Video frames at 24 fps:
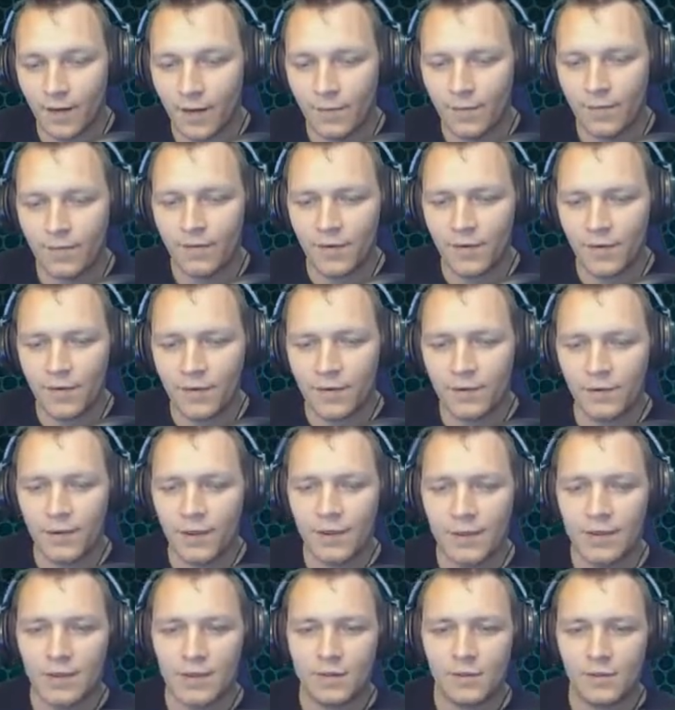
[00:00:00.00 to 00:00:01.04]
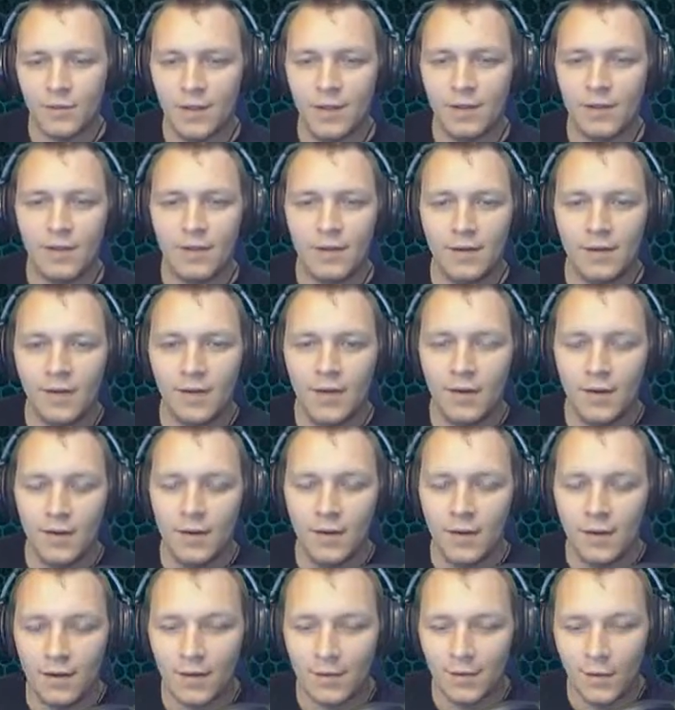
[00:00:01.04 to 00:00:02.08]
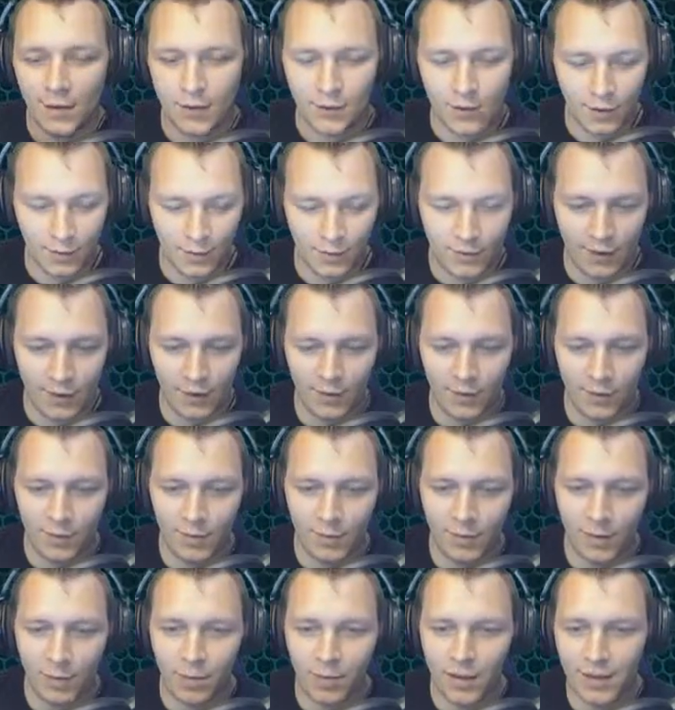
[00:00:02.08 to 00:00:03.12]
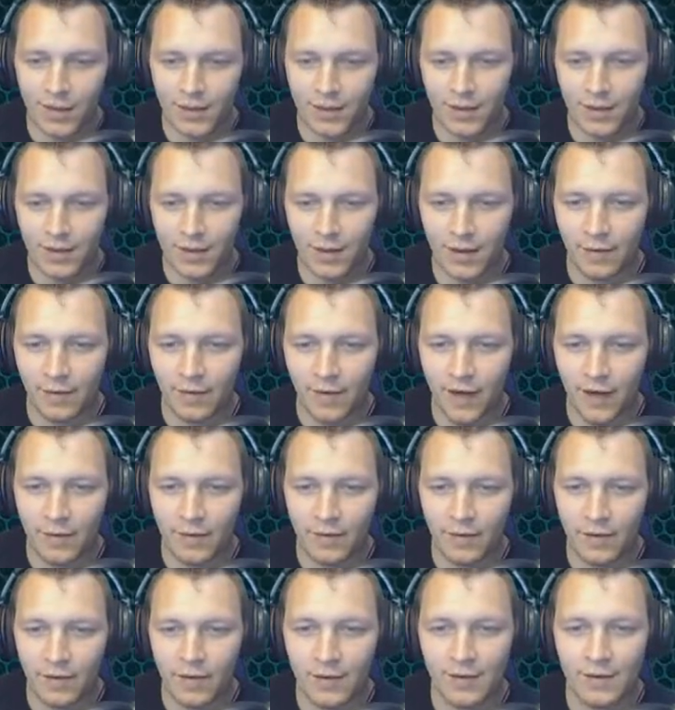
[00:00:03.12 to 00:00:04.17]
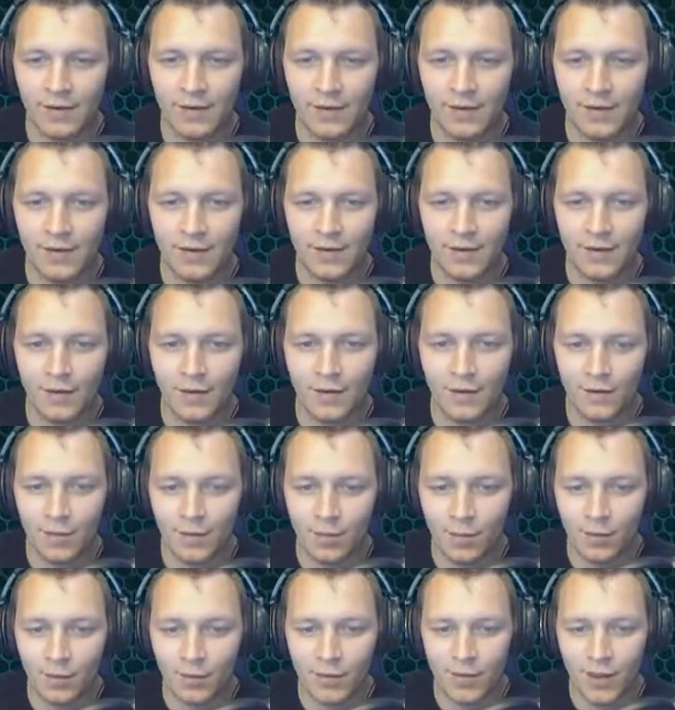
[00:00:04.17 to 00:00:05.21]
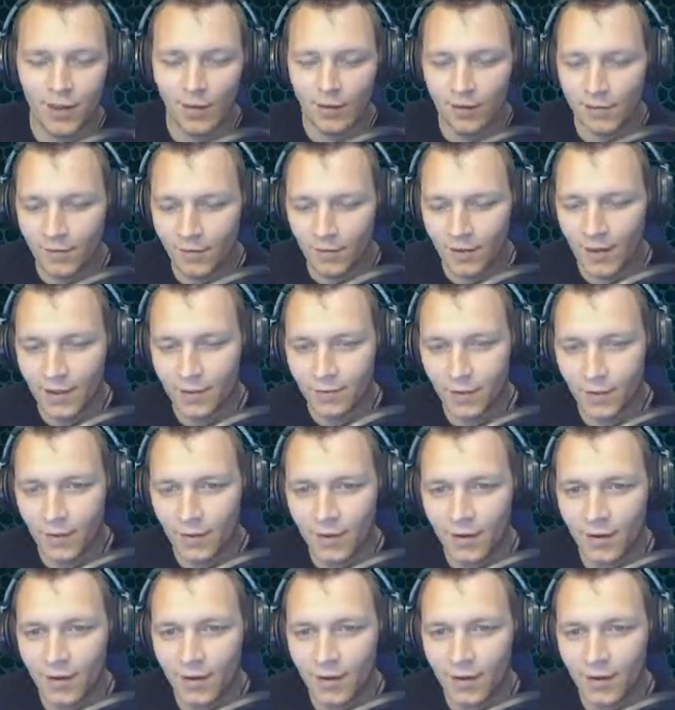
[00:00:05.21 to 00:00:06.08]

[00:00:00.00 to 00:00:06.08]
OmniVirtuix as well, which you saw somebody playing GTA 5 on it, didn't you? You posted it onto Facebook.